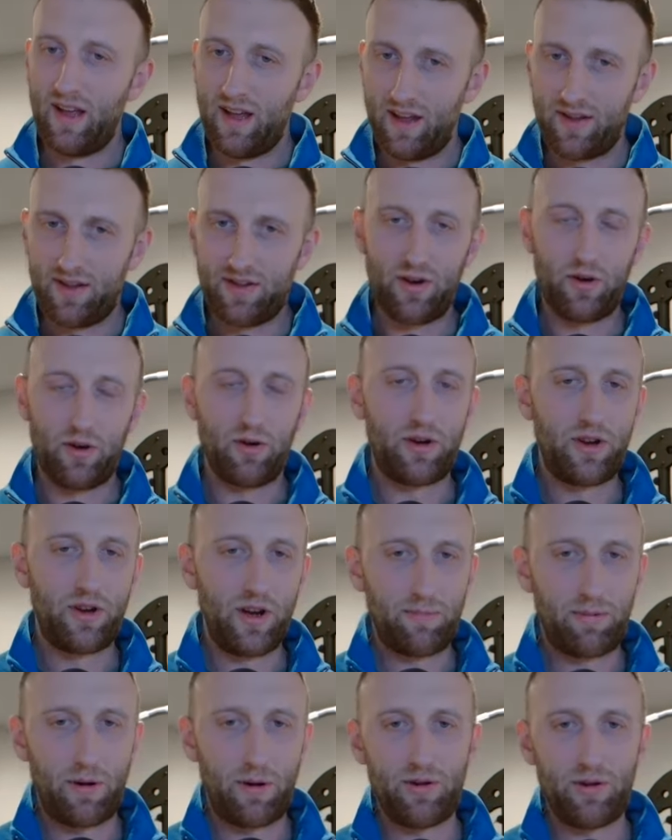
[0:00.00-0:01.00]
So
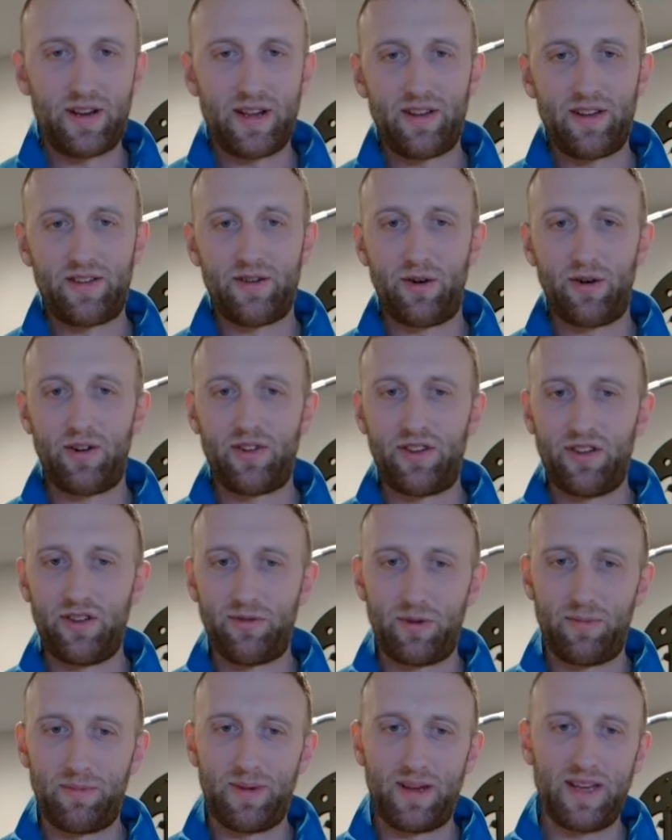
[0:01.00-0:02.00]
good protein sources
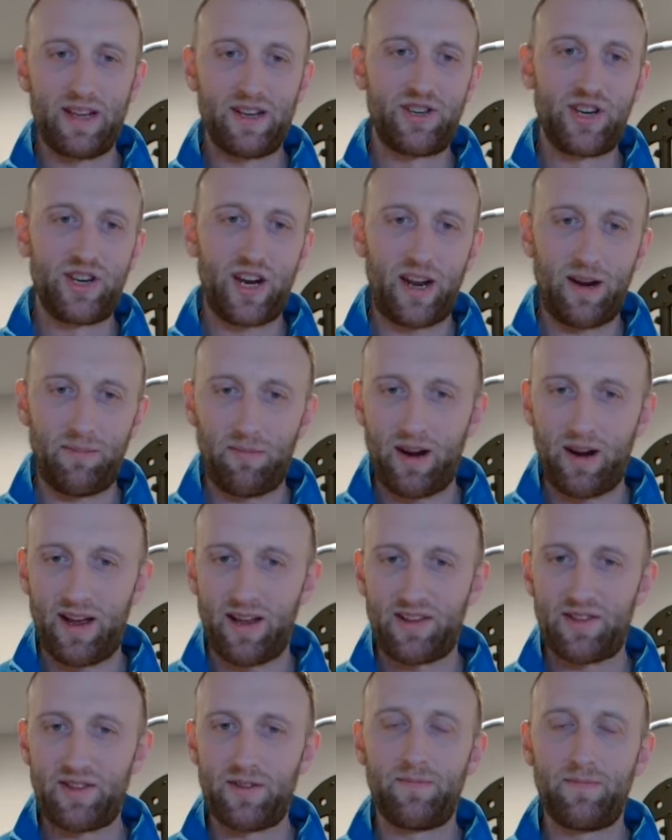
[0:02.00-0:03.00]
would be chicken
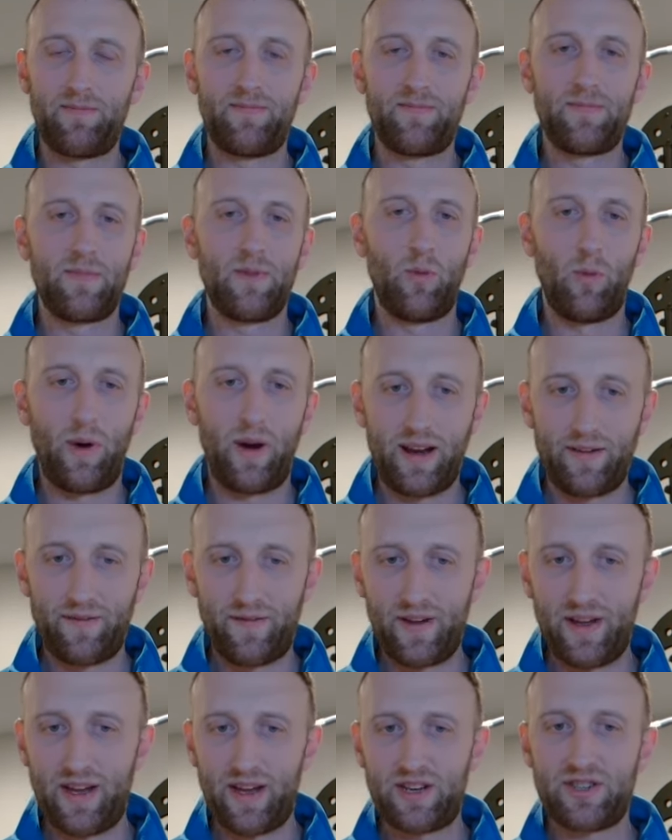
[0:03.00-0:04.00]
breast, white
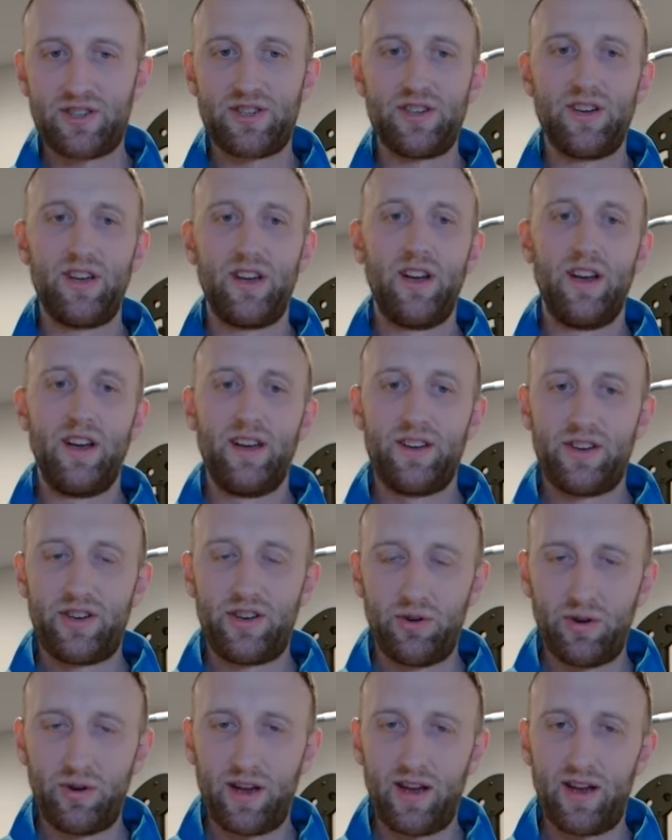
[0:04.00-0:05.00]
fish,
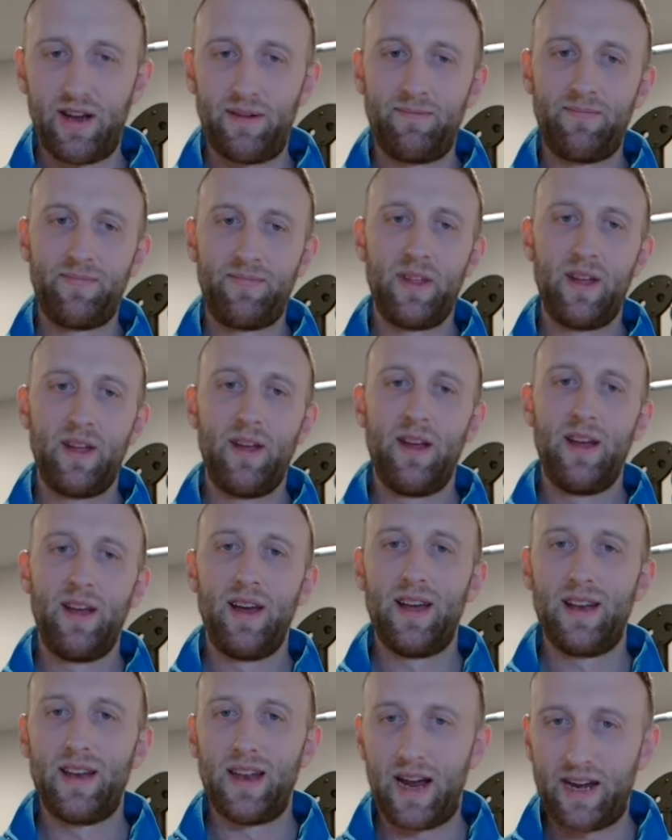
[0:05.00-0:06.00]
tuna,
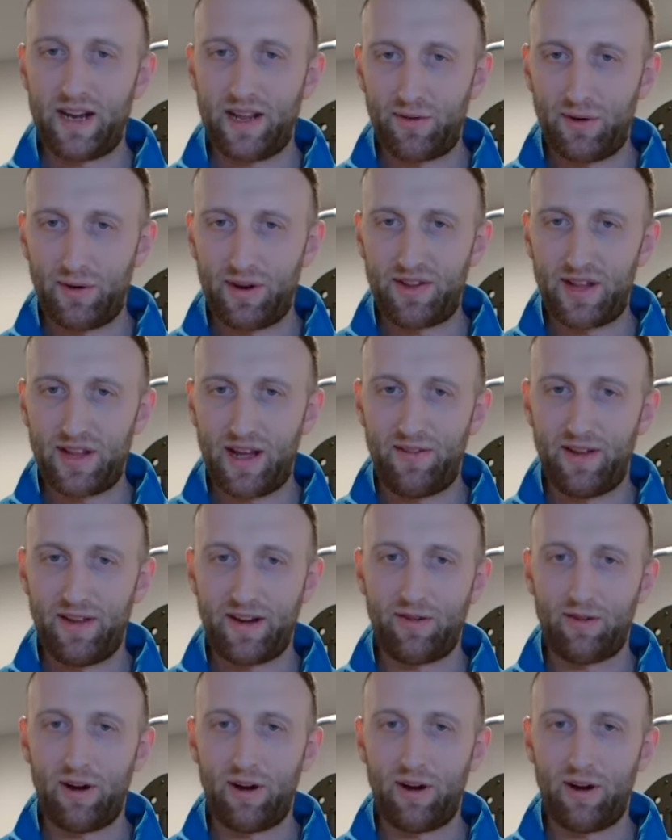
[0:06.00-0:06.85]
93.7